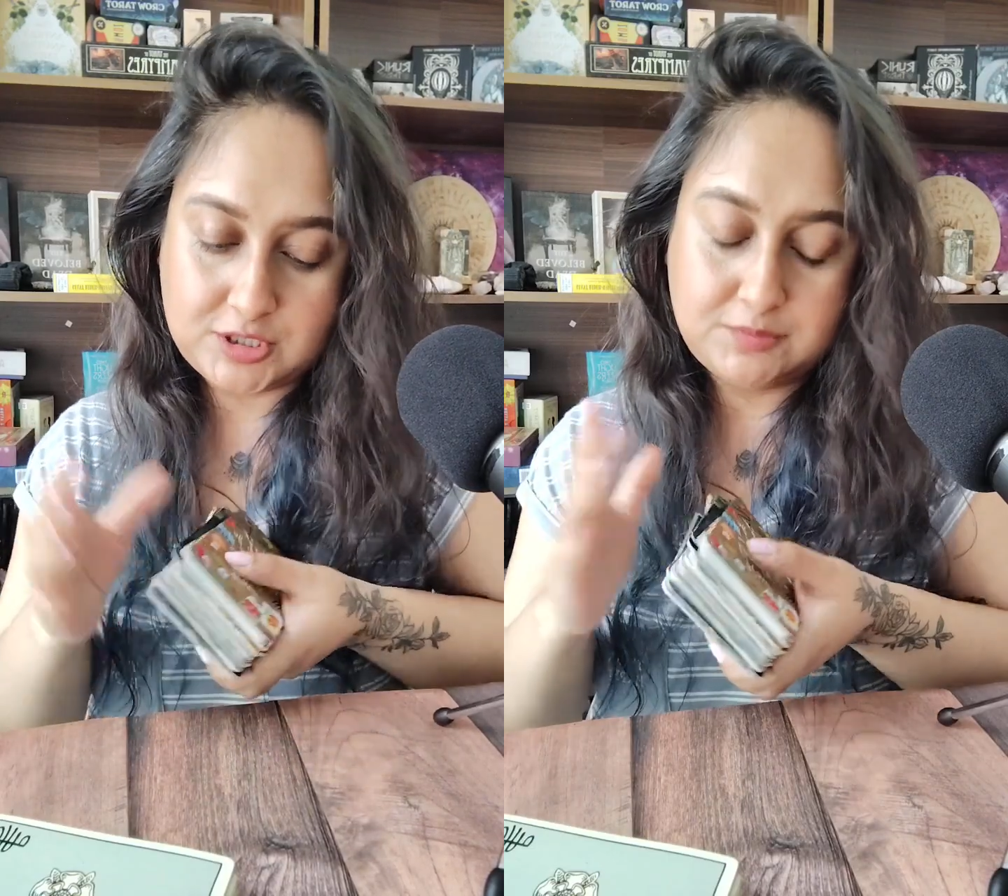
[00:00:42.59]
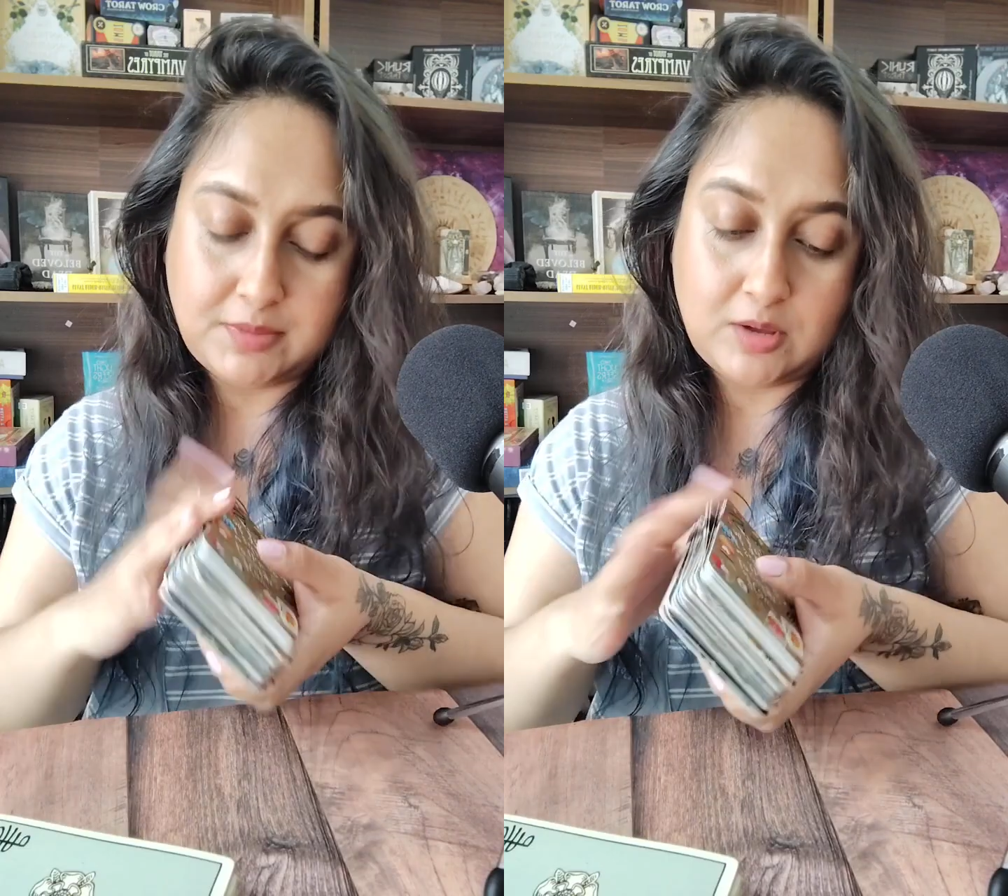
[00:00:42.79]

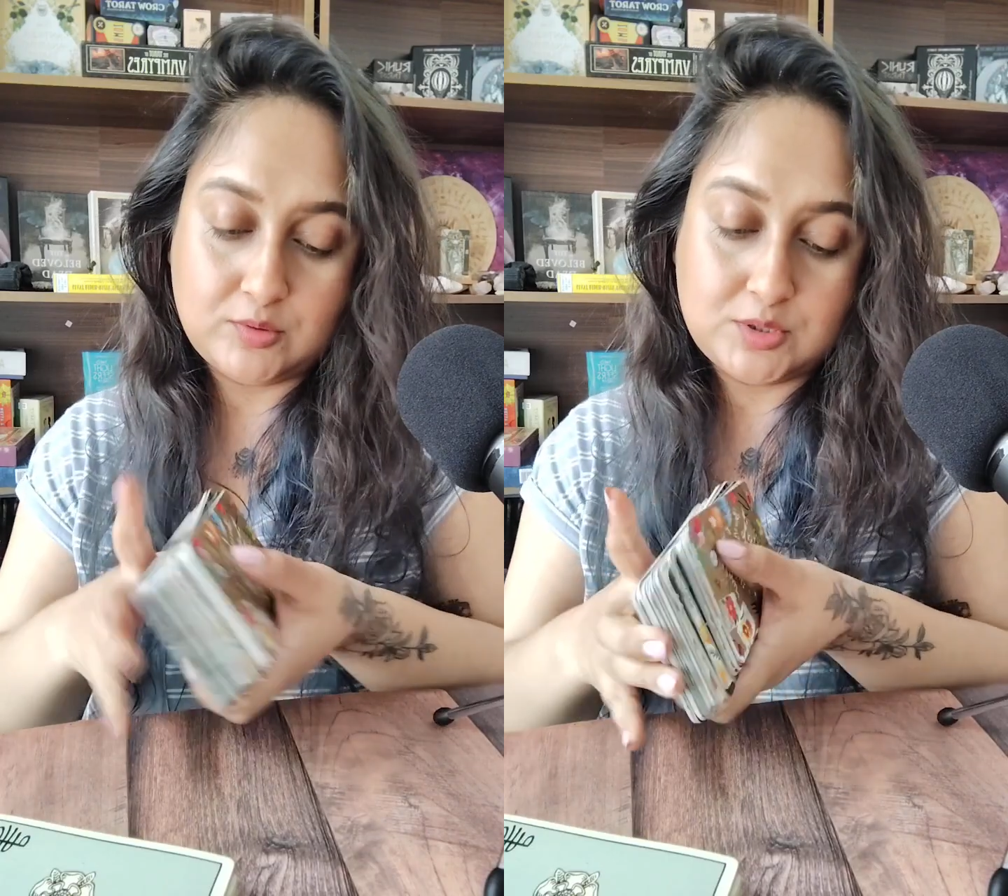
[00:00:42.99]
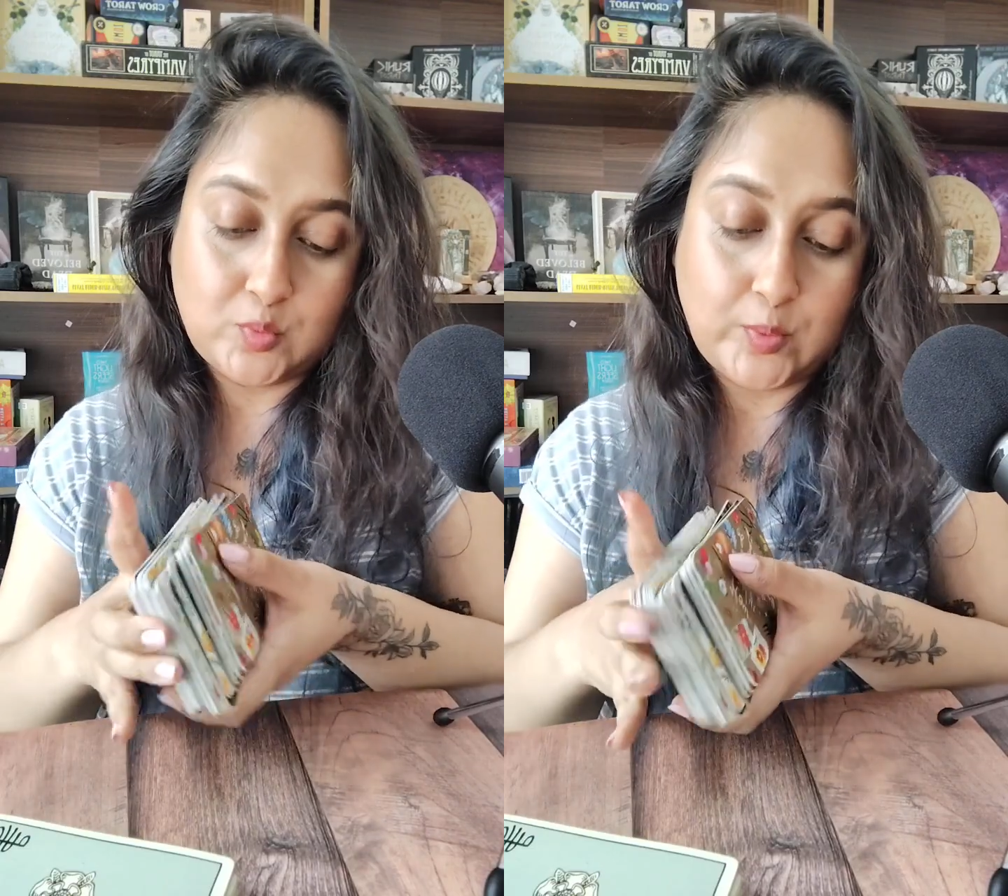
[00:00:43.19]

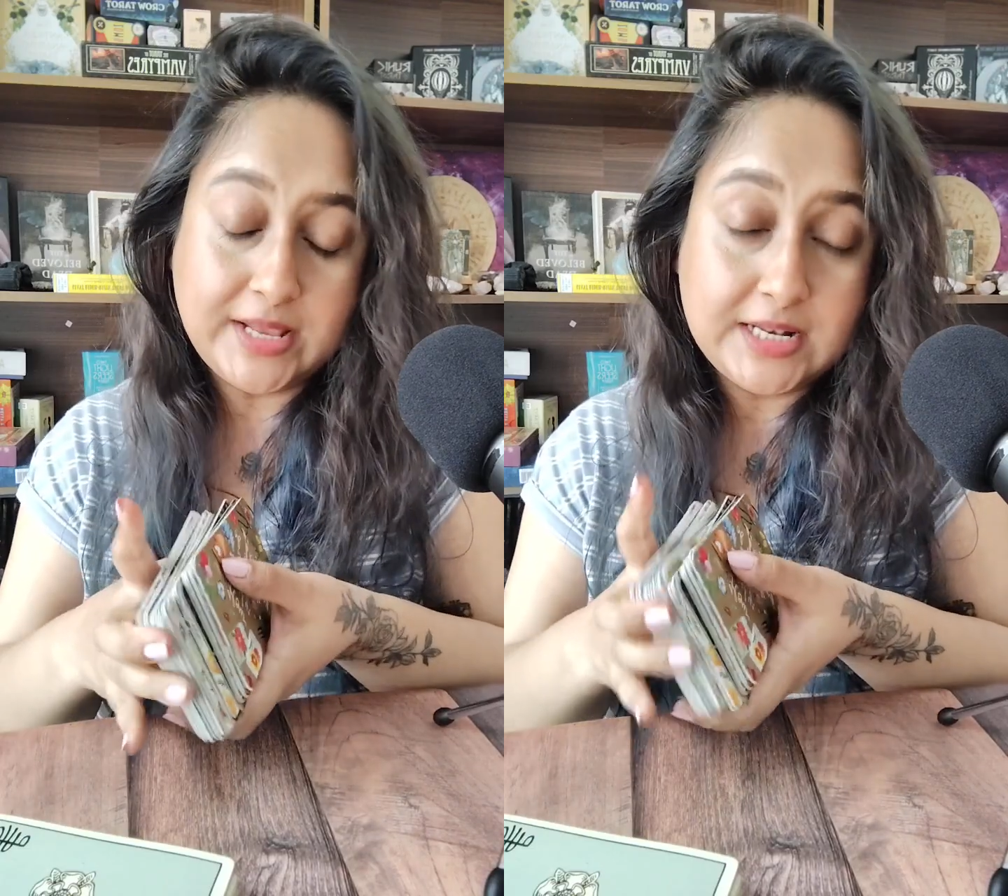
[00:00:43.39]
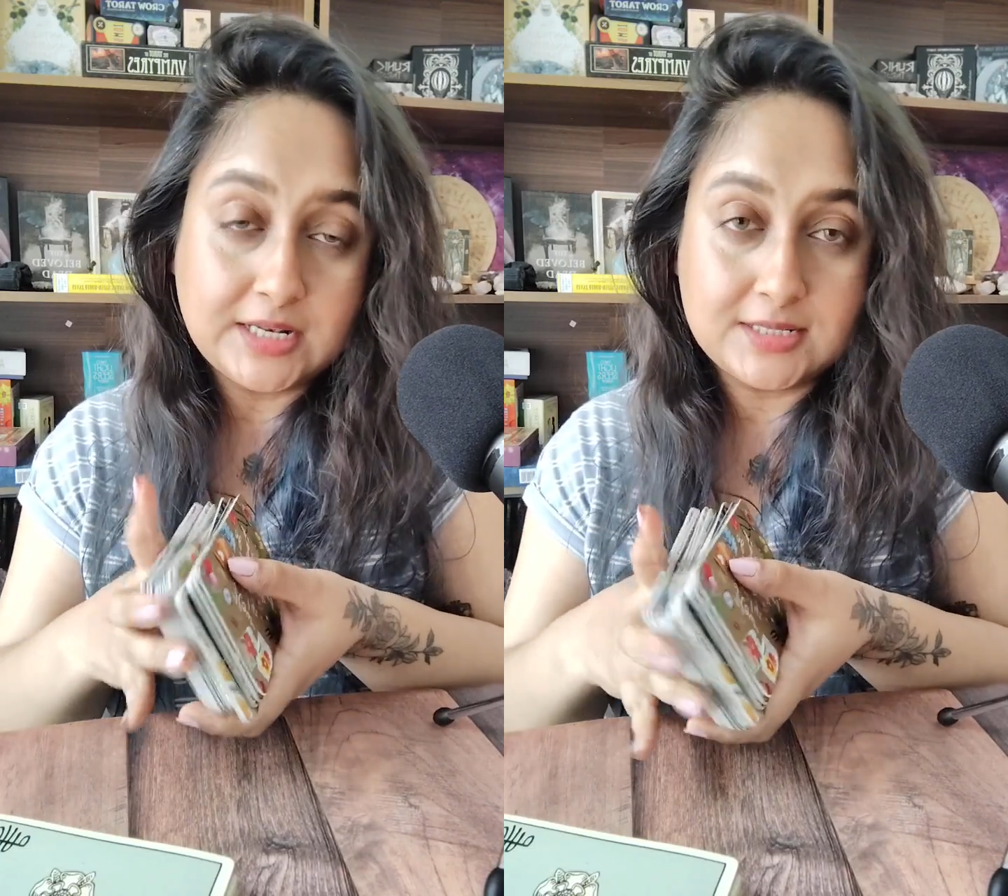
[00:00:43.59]
spouse
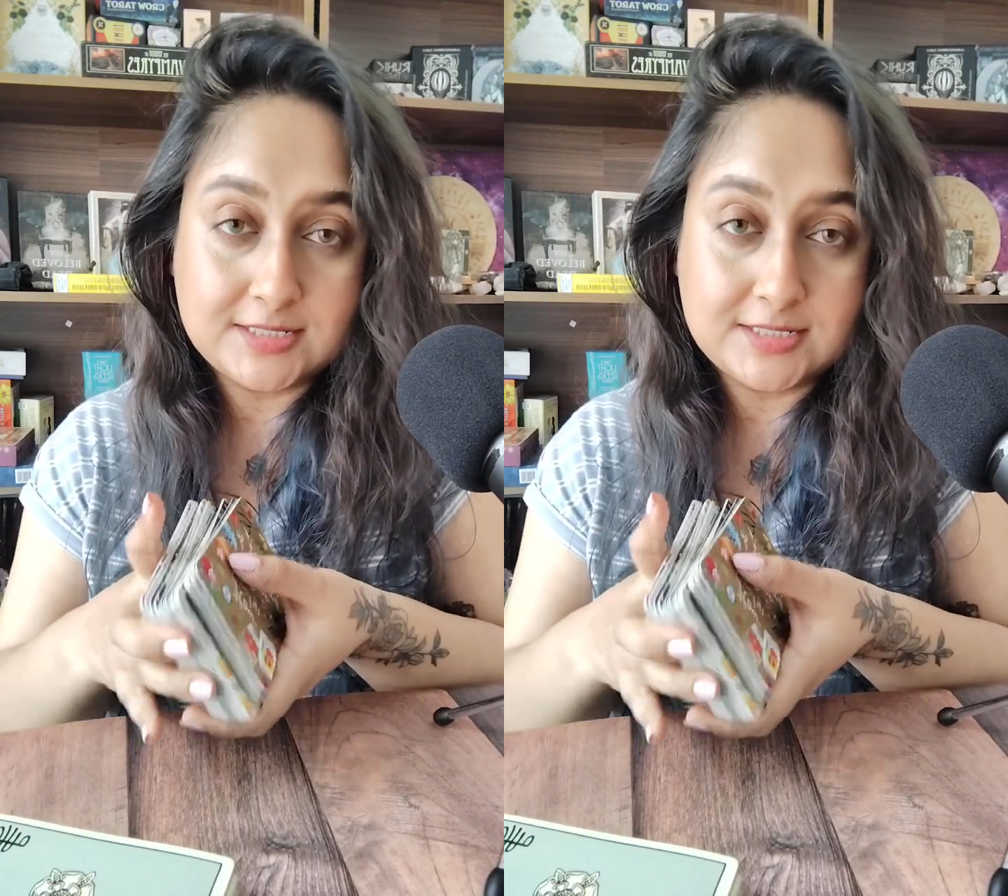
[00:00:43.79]
when